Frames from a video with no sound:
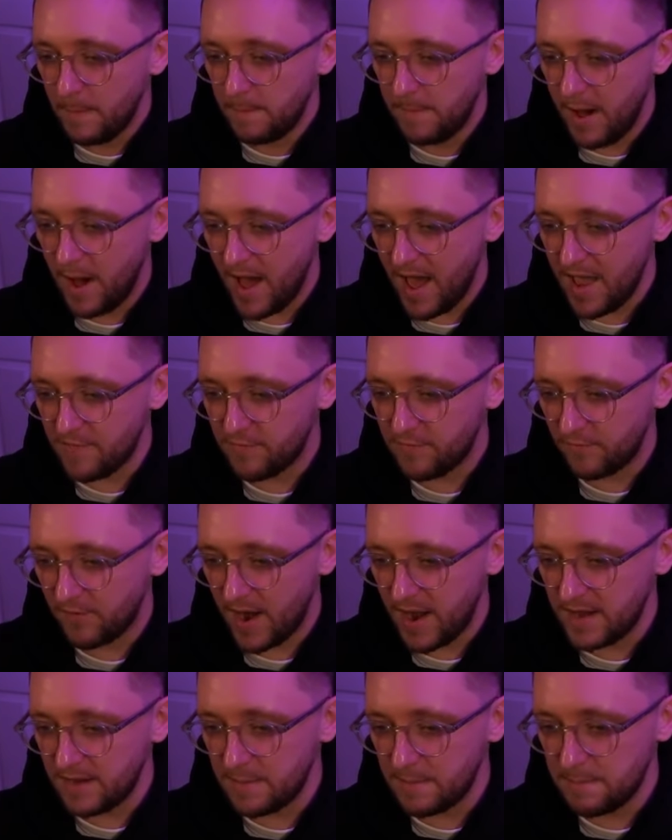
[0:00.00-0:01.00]
My
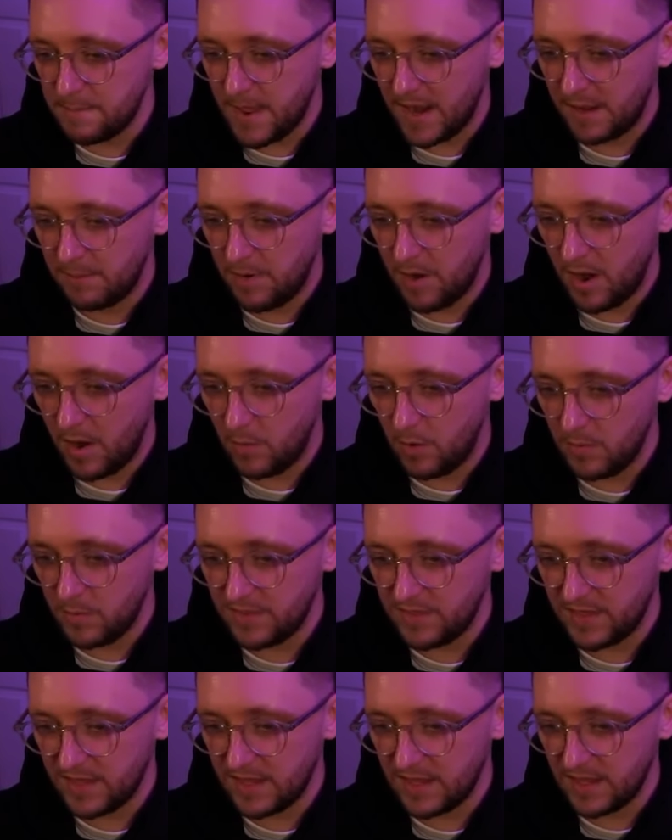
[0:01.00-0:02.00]
friend Malamar, what are
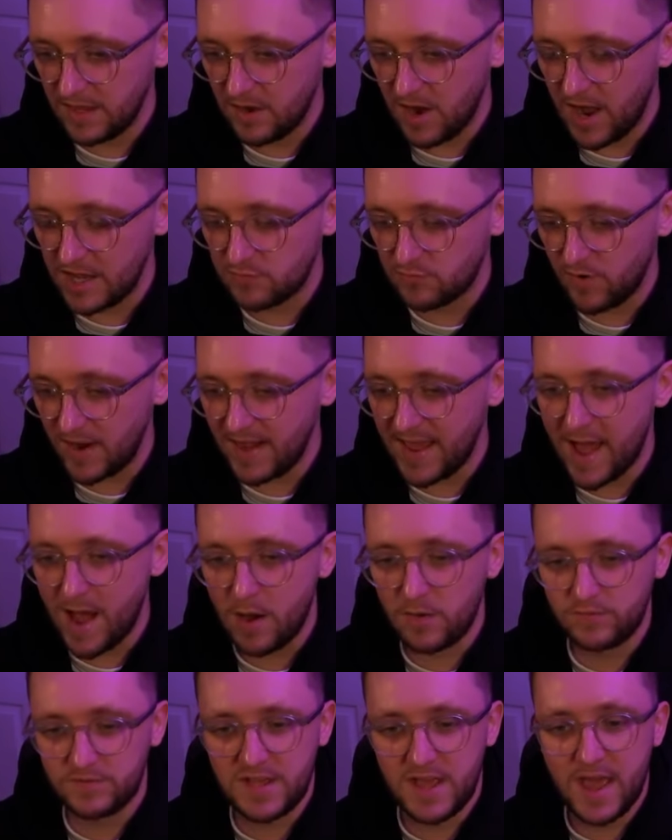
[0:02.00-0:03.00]
we thinking, guys? Rate it
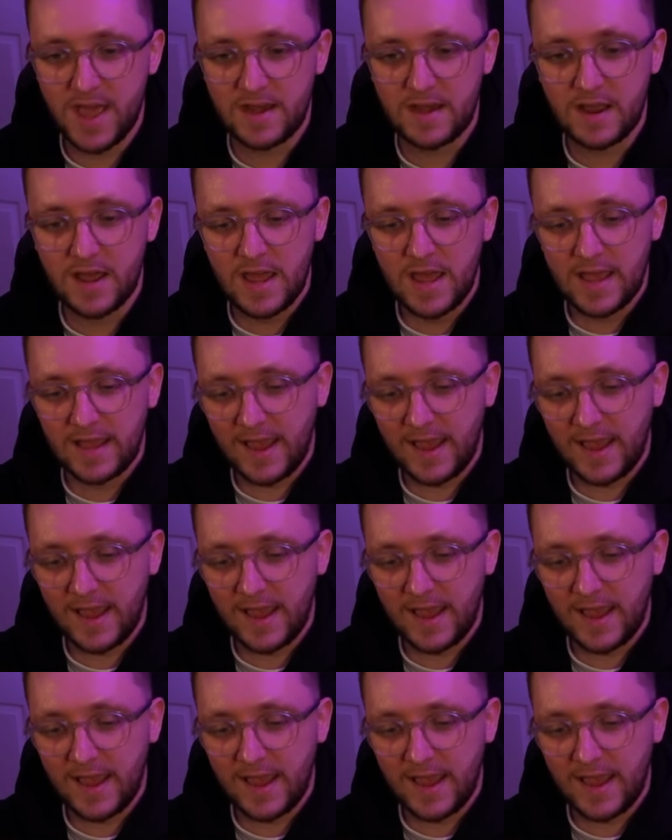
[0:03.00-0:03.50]
out of 10.